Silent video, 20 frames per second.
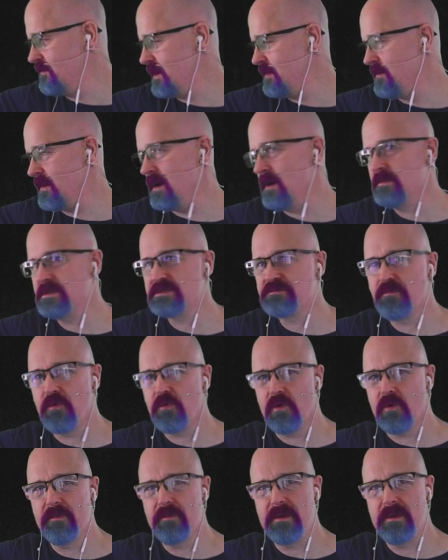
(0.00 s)
mom is
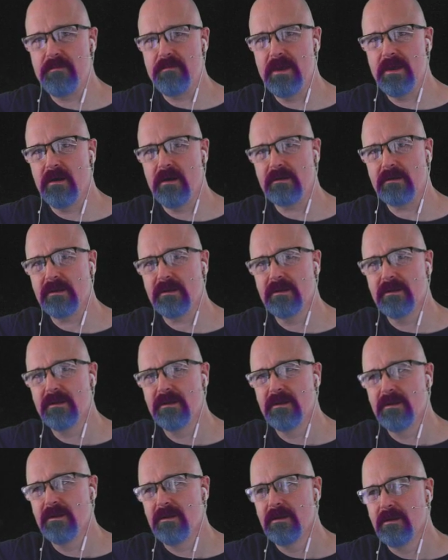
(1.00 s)
pouring me milk.
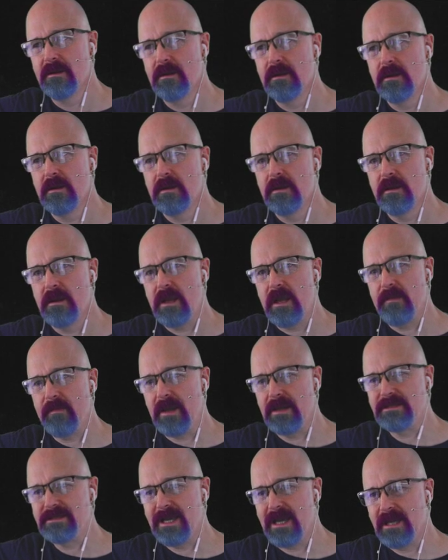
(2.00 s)
And
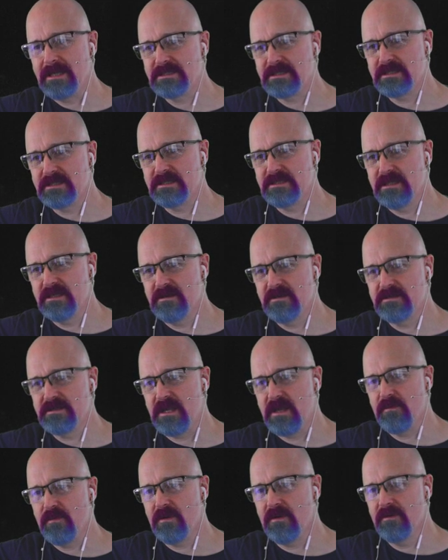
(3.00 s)
my dad's at the dinner
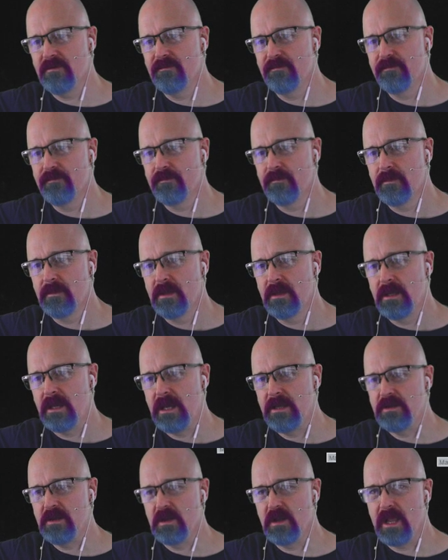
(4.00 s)
table.
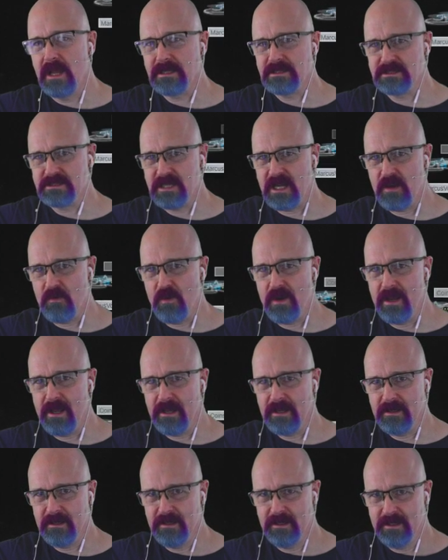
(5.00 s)
And they're like, say
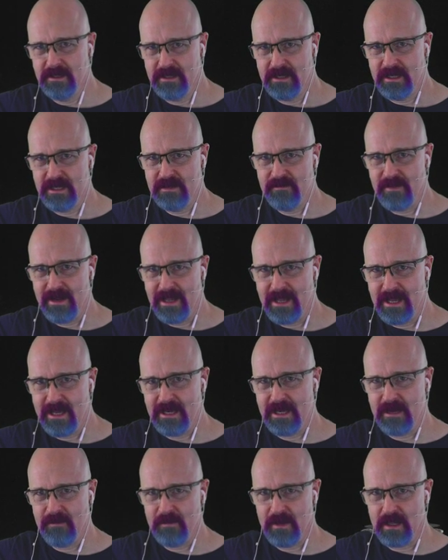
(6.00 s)
when. And in my
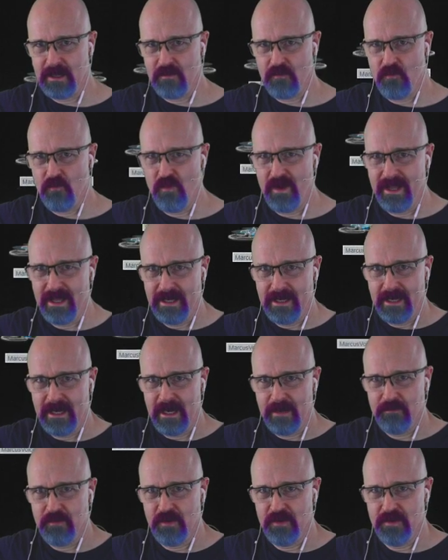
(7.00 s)
head, I'm like, when? And
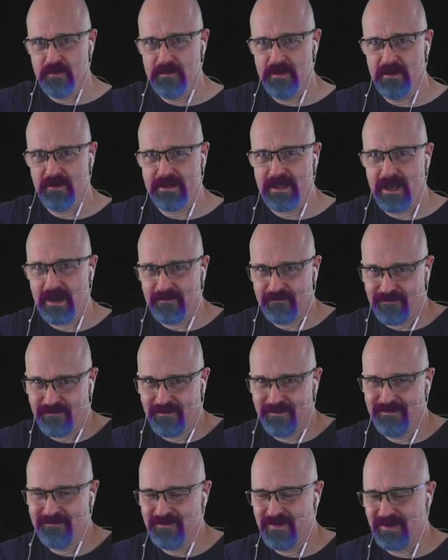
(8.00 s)
I pull the milk out
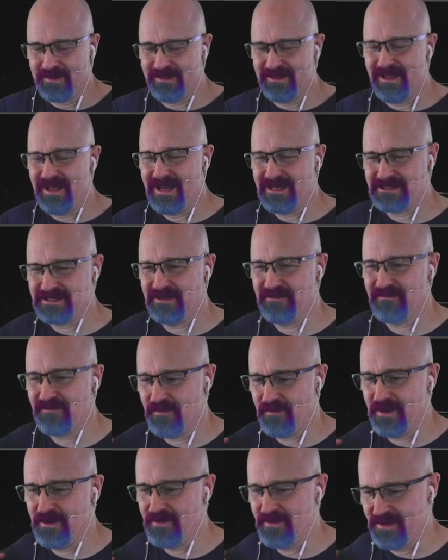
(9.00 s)
from the glass out
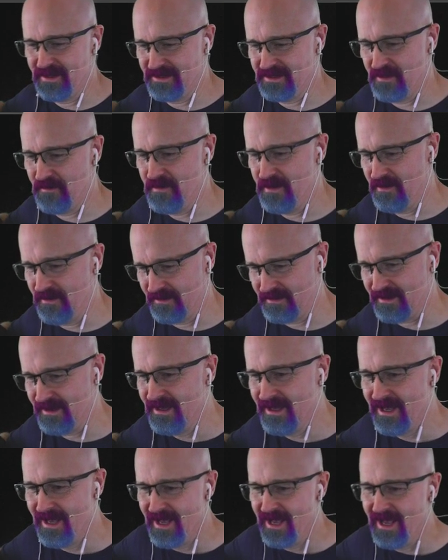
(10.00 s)
from underneath the milk.
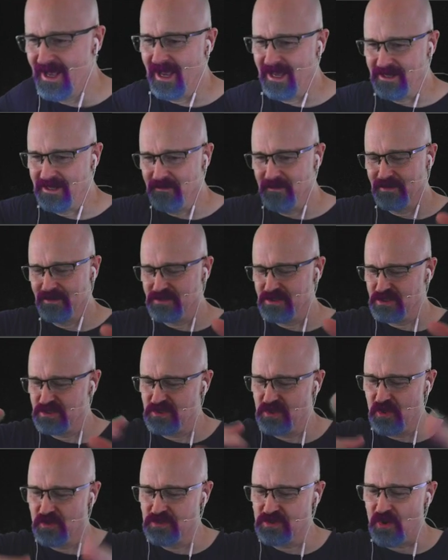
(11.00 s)
And the milk just
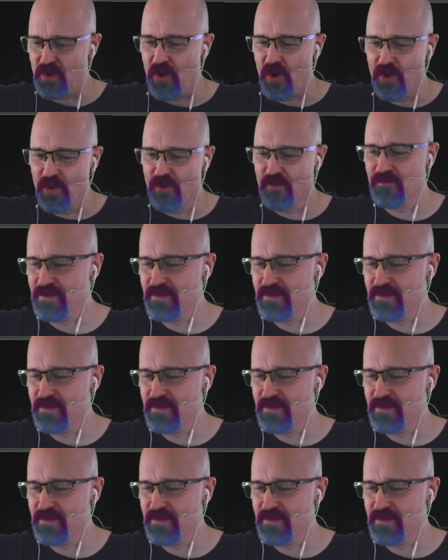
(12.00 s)
goes all over the